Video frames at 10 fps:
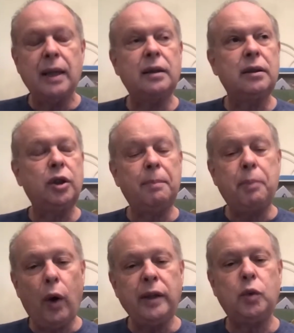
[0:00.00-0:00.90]
to the
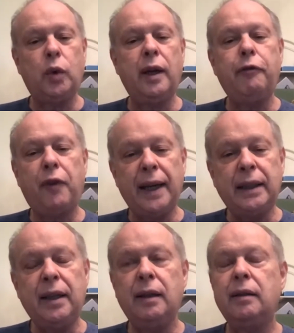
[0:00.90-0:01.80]
point where he
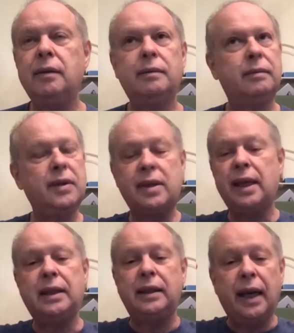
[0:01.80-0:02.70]
finally said,
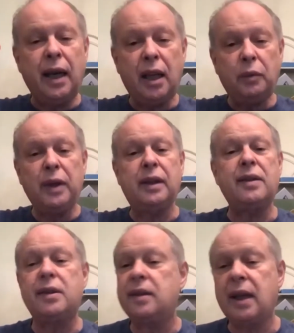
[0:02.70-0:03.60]
the hell with this.
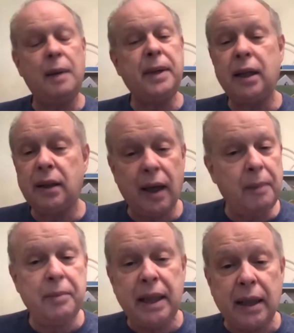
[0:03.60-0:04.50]
He said, I'm not an M
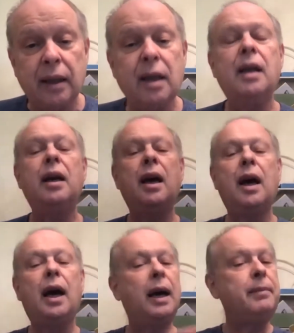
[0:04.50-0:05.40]
D.
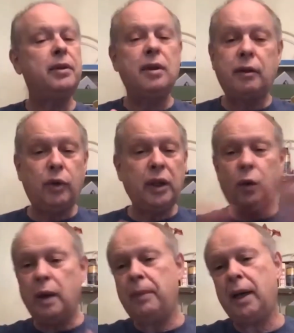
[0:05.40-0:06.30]
I'm throwing away
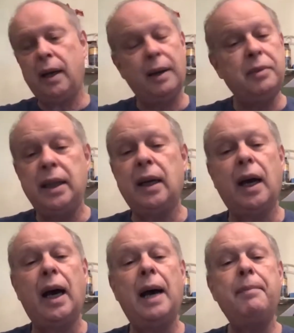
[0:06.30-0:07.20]
my M D.
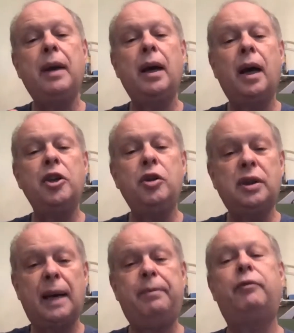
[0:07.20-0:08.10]
I'm a new
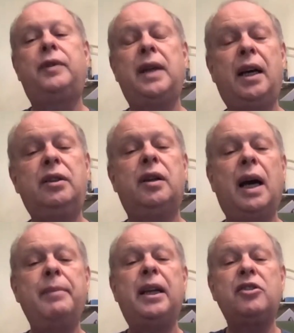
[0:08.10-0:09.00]
type of doctor. I'm
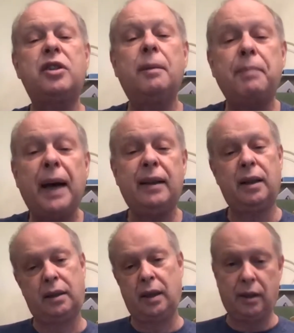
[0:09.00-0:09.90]
an osteopathic
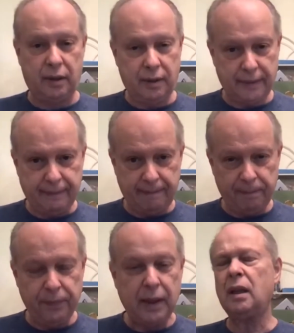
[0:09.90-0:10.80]
doctor.
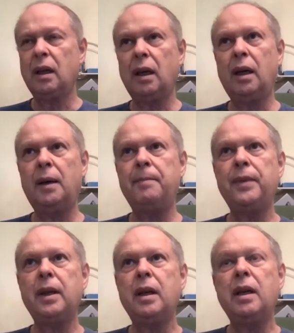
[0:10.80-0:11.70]
Um,
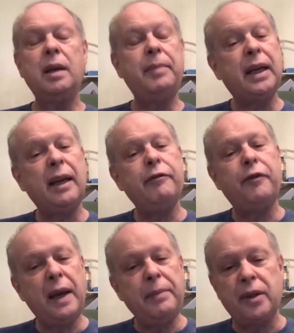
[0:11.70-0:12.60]
he became
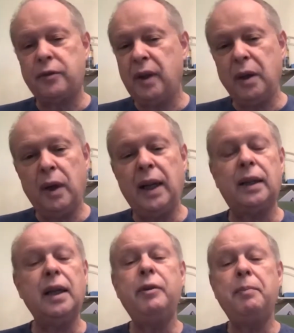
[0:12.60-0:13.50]
famous very well,
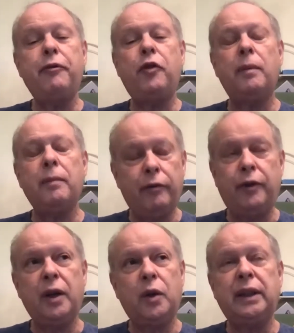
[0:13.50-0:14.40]
even before, very
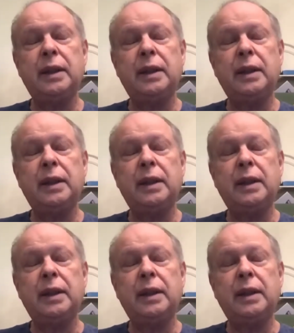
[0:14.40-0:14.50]
quickly,